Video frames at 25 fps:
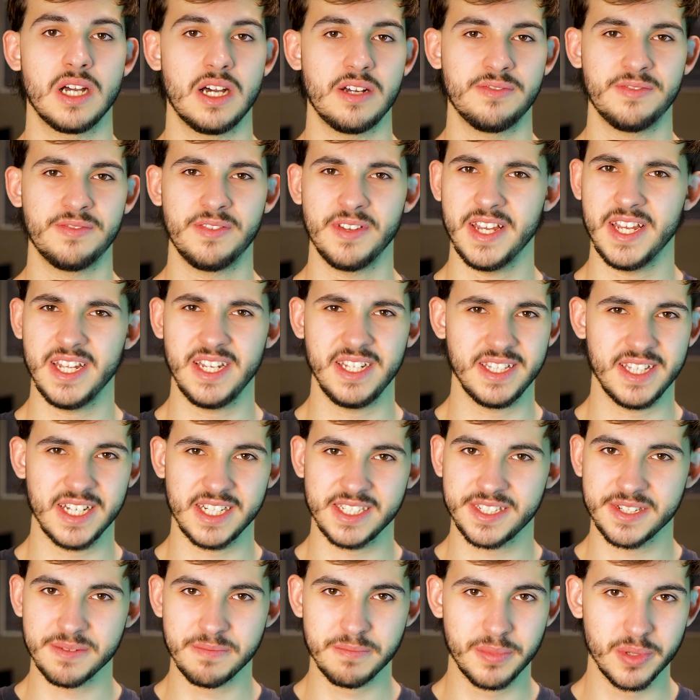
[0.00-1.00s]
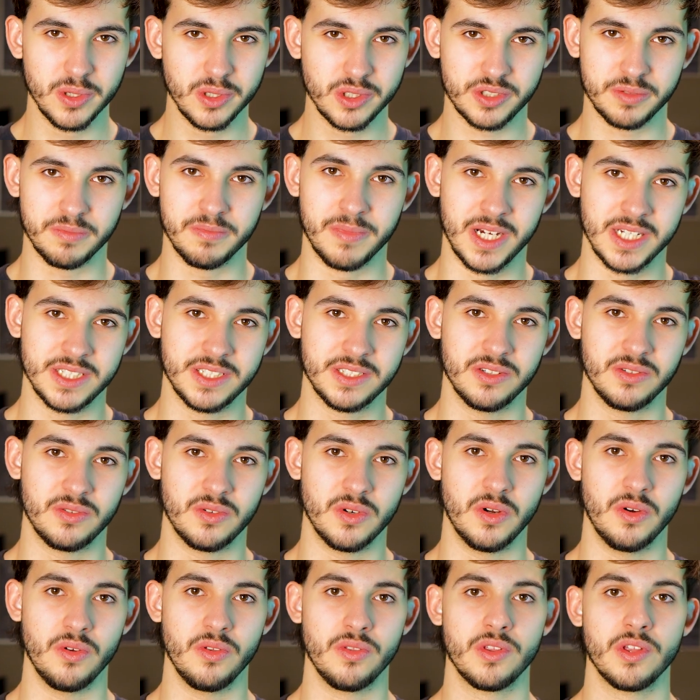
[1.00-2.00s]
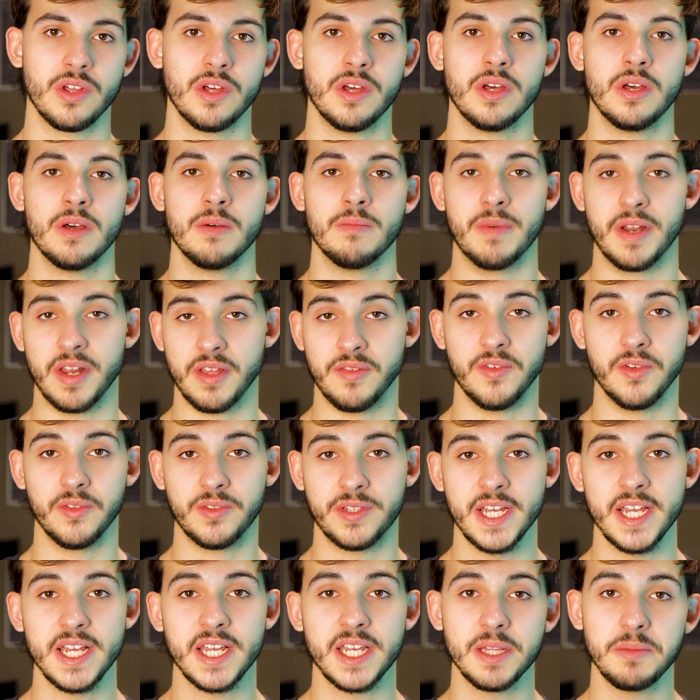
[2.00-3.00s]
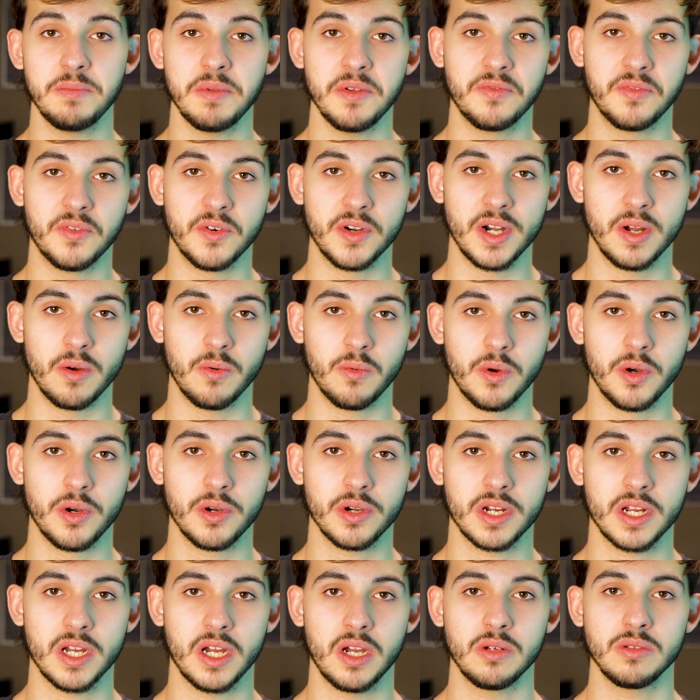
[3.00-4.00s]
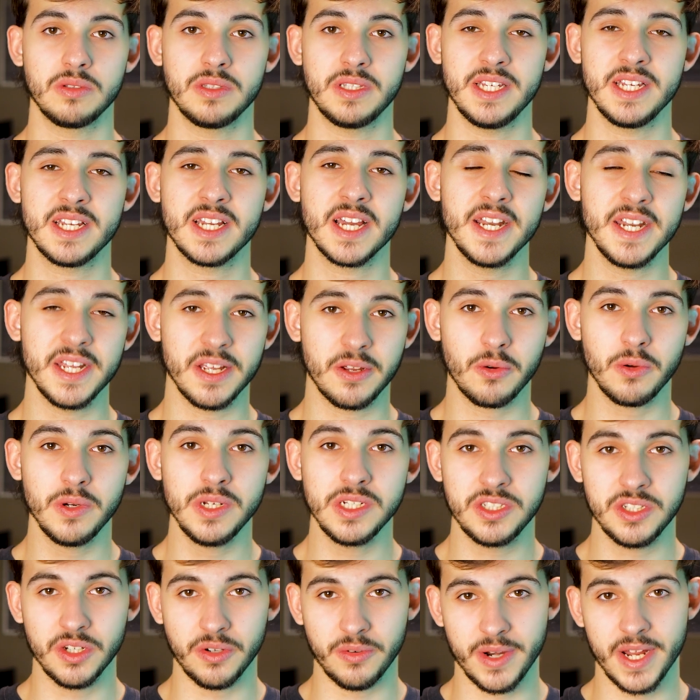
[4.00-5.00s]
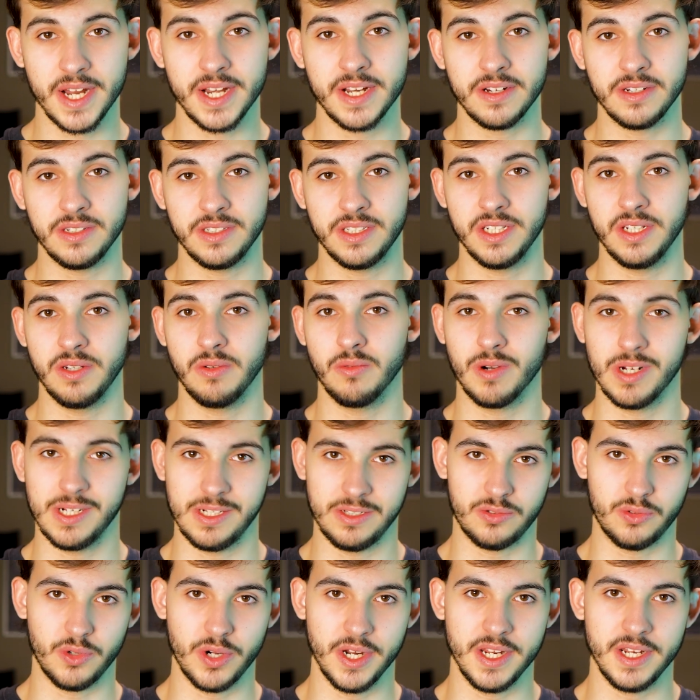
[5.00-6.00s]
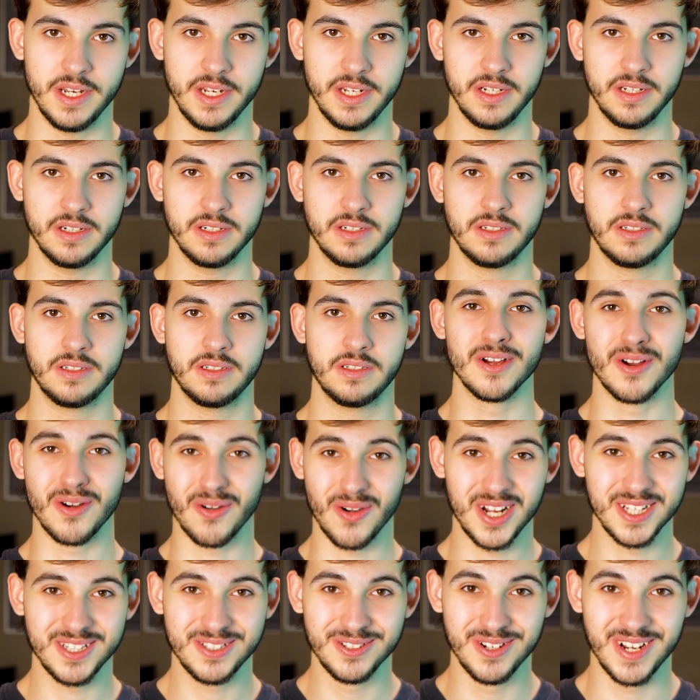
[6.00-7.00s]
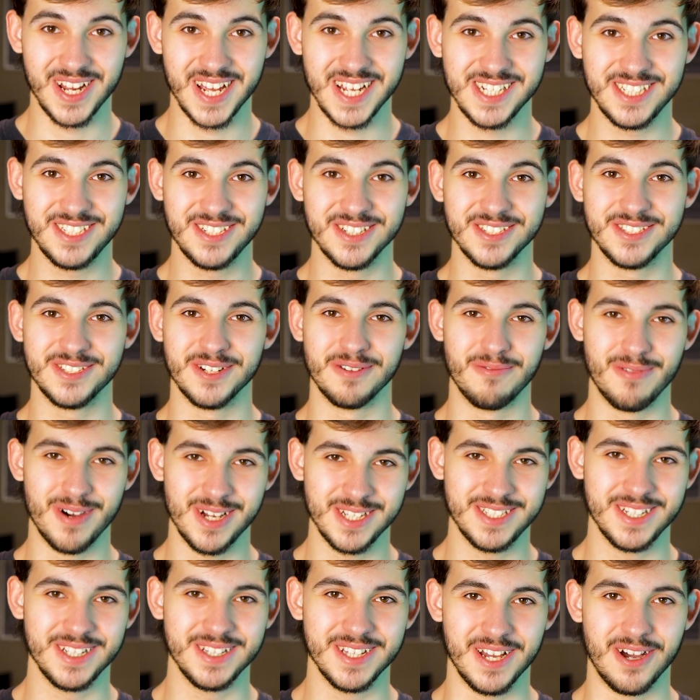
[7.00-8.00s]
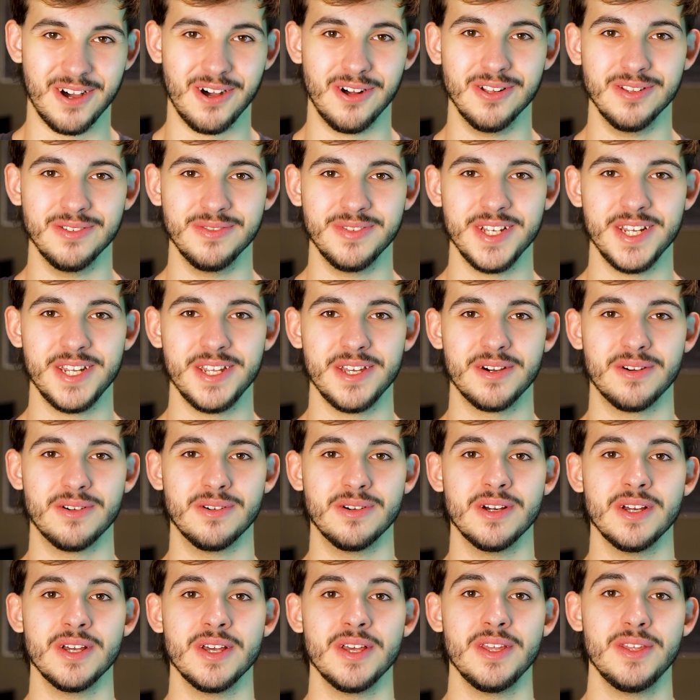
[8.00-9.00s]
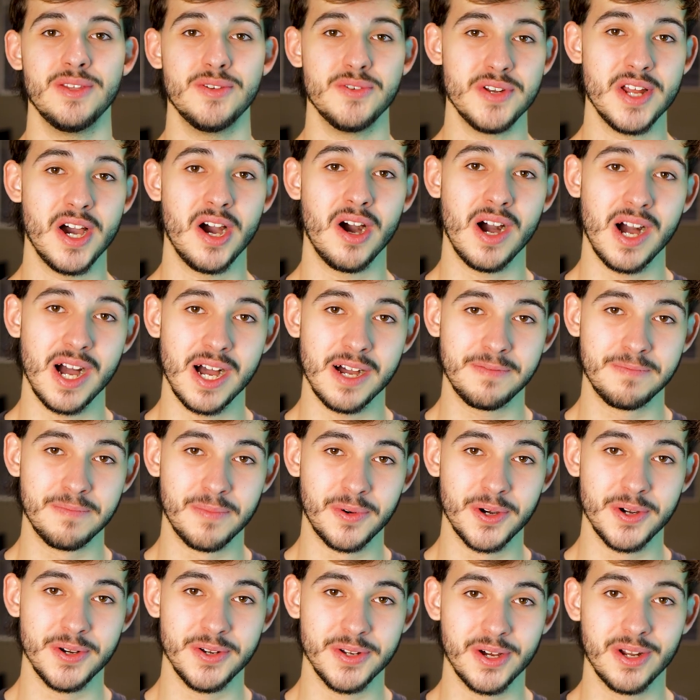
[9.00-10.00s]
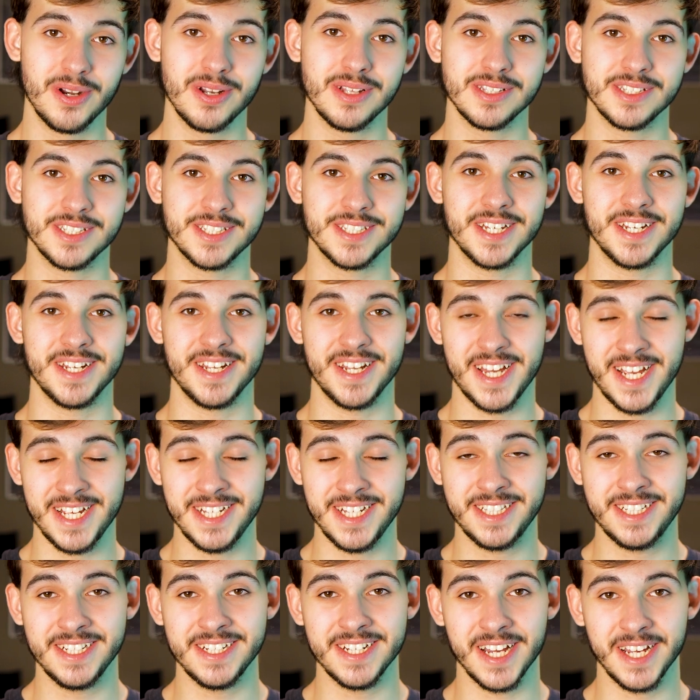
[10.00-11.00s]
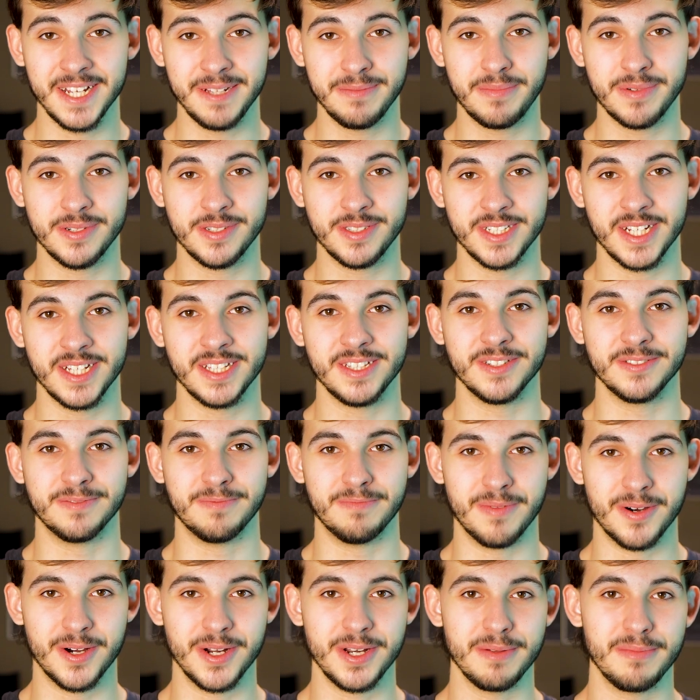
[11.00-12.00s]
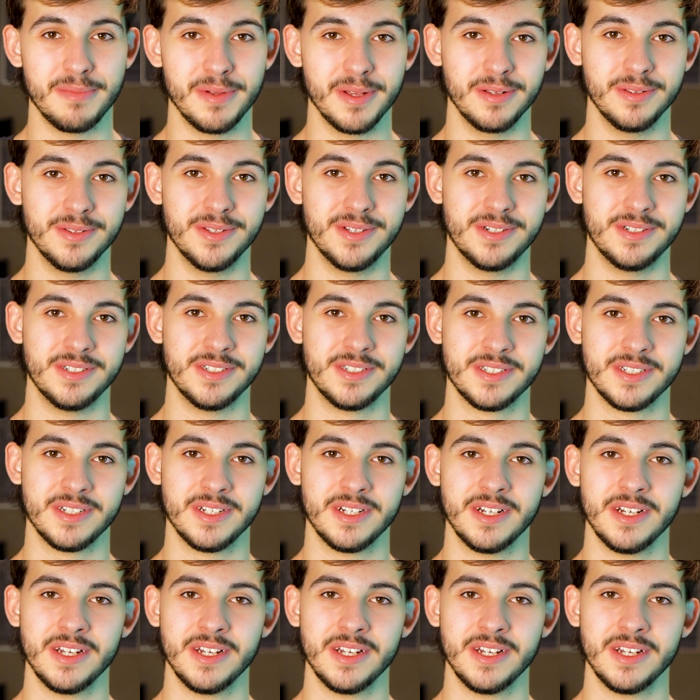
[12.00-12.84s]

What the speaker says: Caffeine doesn't boost muscle growth, but if you take it before a workout, it can increase your energy while training. Congratulations on watching the whole video. You now have more knowledge than 99% of bodybuilders.